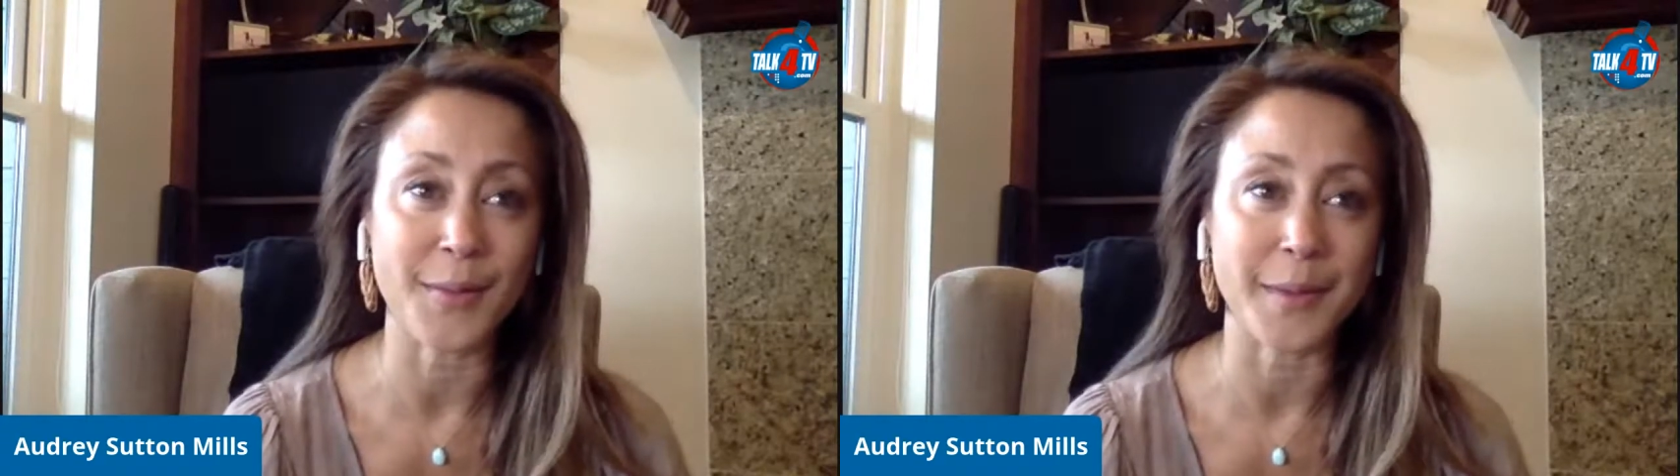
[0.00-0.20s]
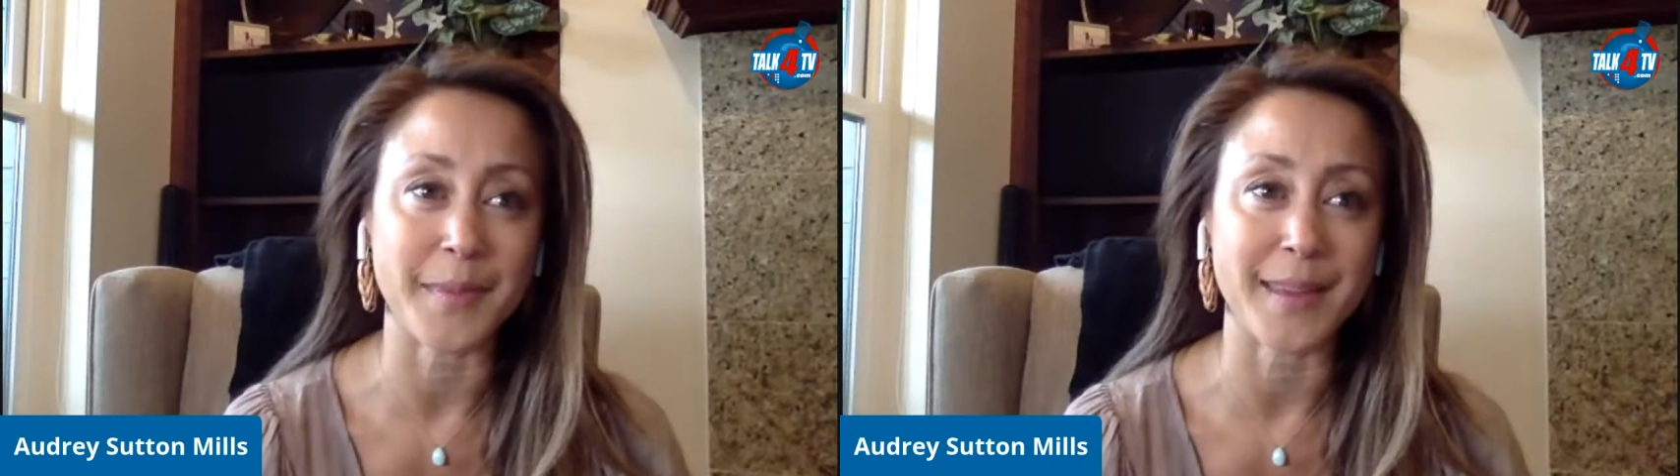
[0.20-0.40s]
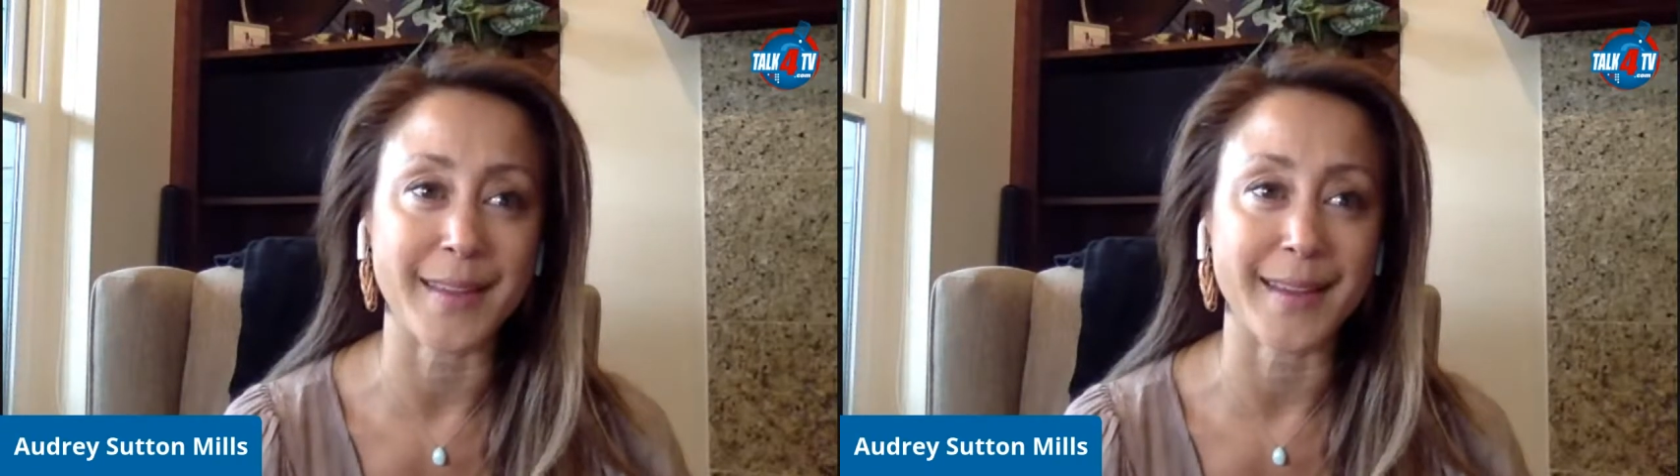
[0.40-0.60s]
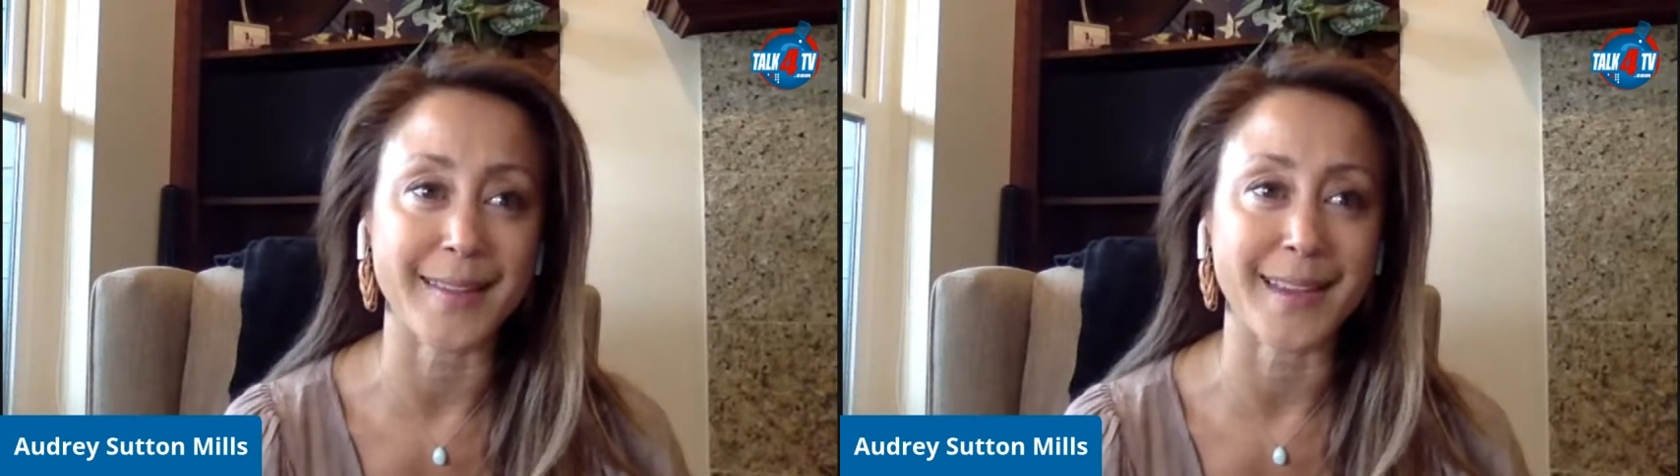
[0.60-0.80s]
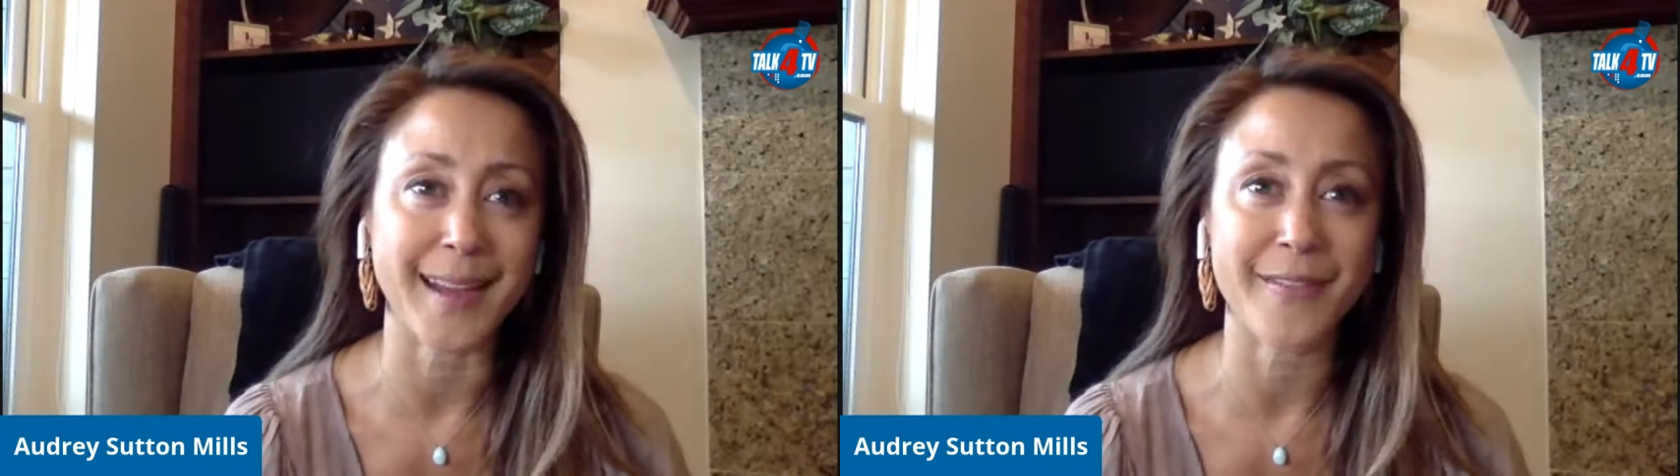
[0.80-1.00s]
maybe
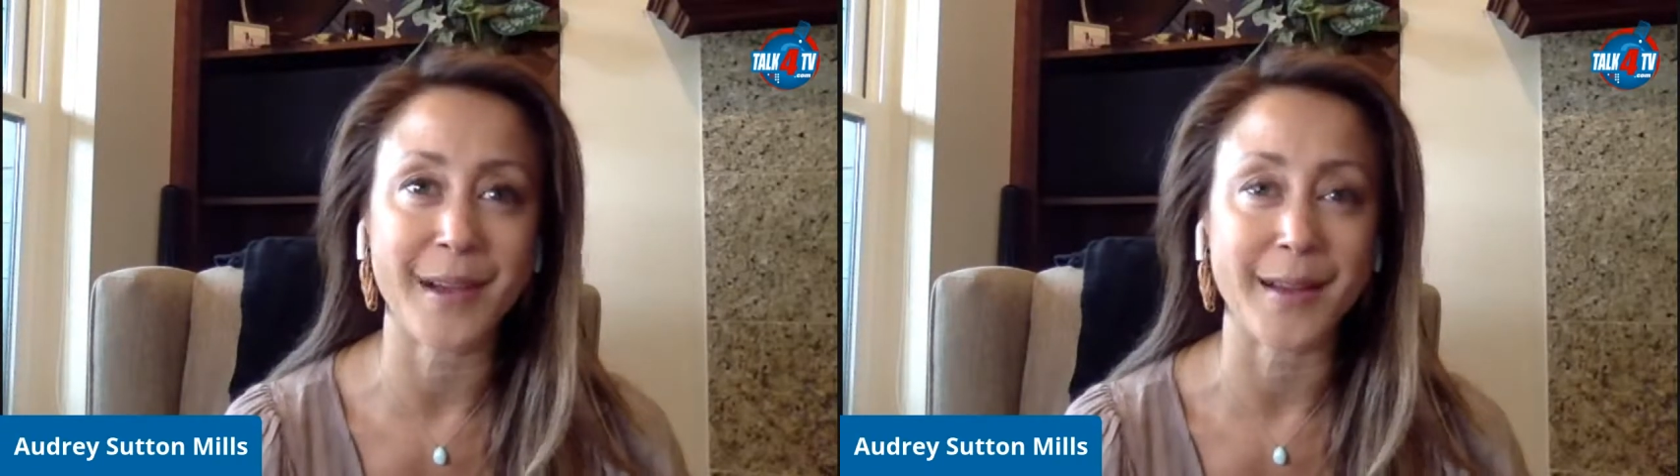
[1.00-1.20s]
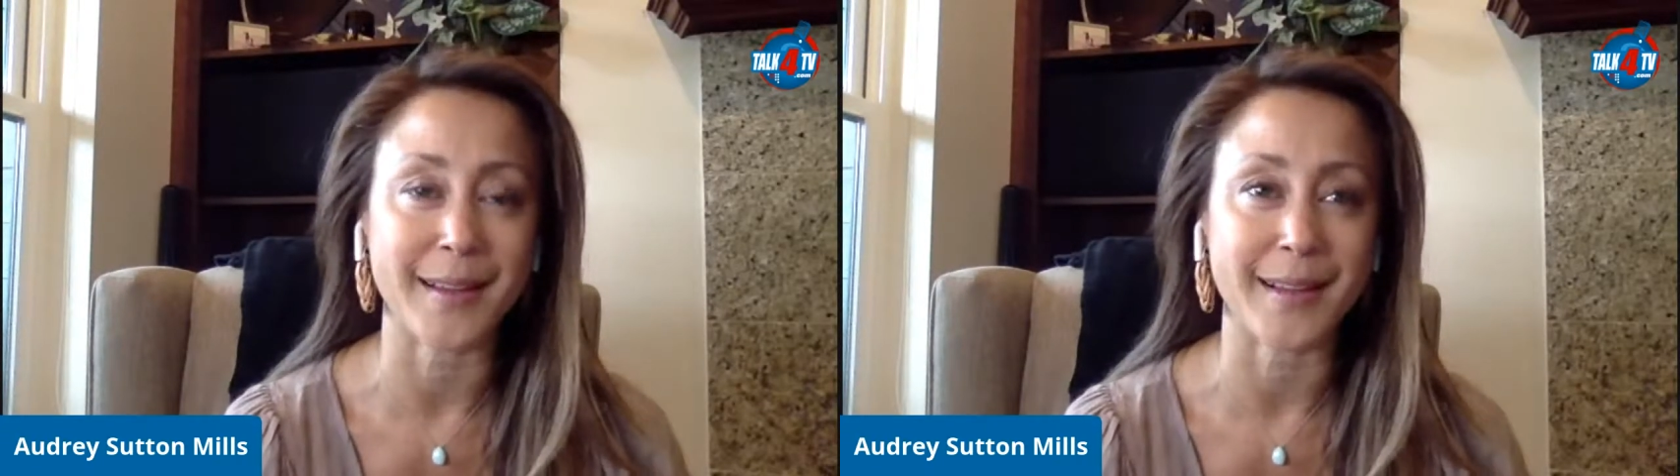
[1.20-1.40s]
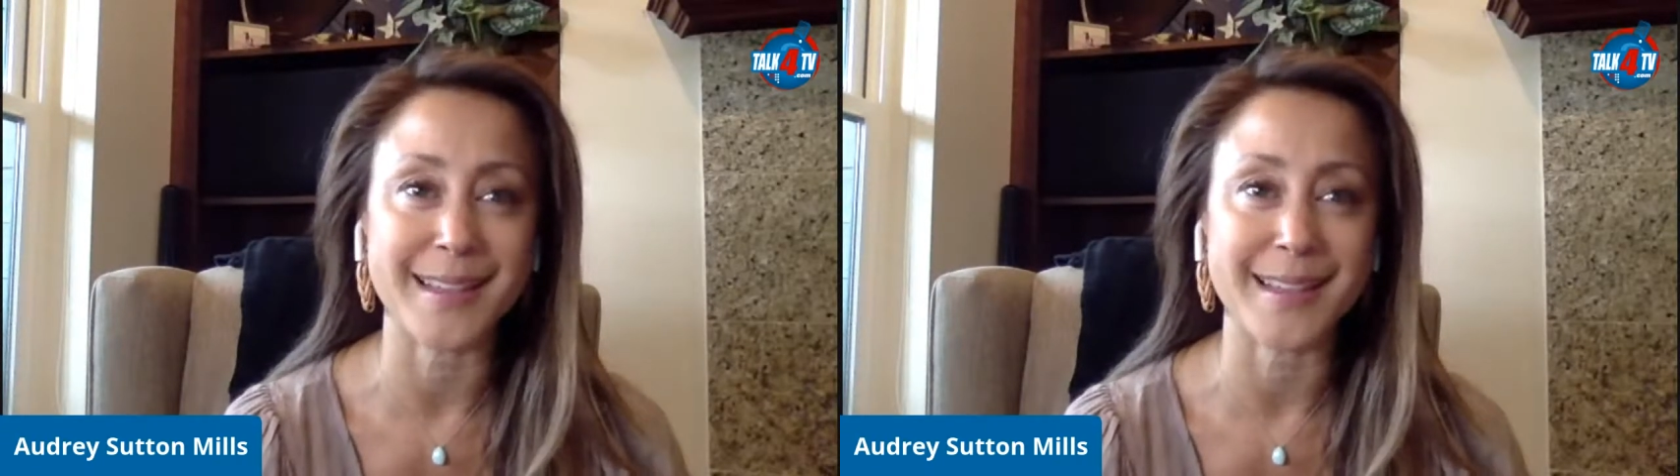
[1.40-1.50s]
they have that